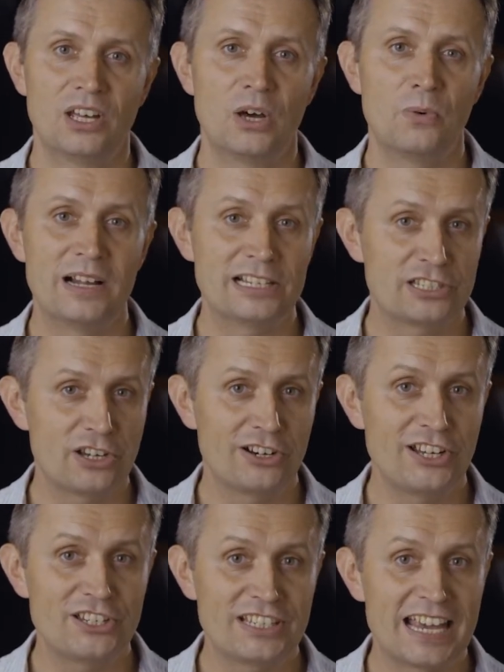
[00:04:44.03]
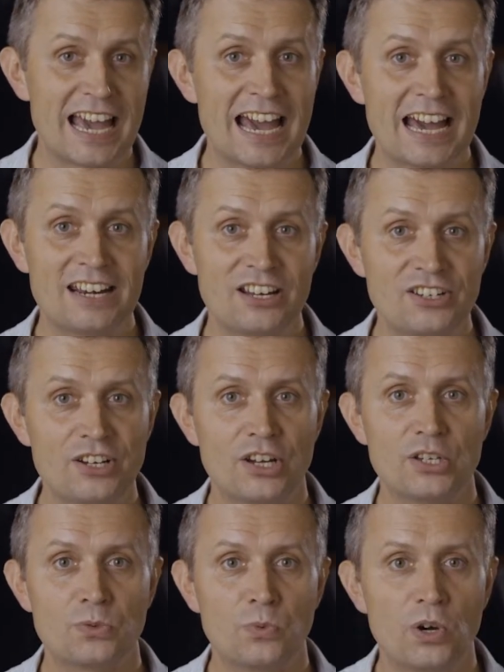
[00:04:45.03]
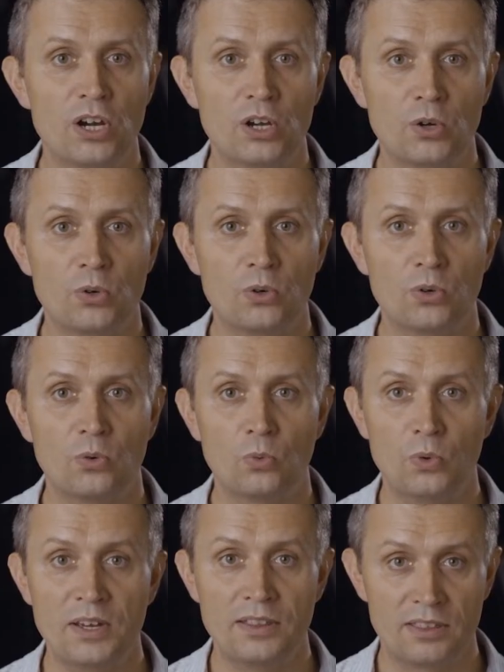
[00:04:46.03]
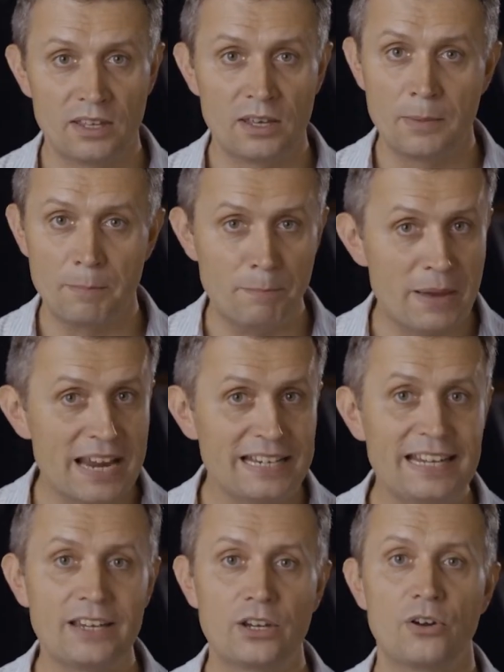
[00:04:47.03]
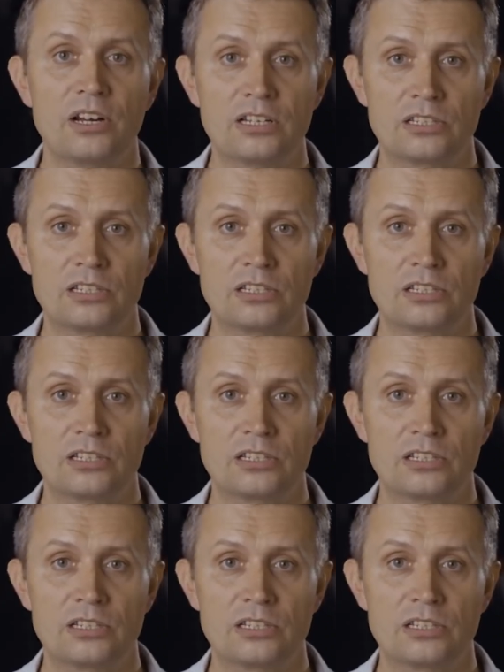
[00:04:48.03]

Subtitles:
While Saudius can and does work with many encoding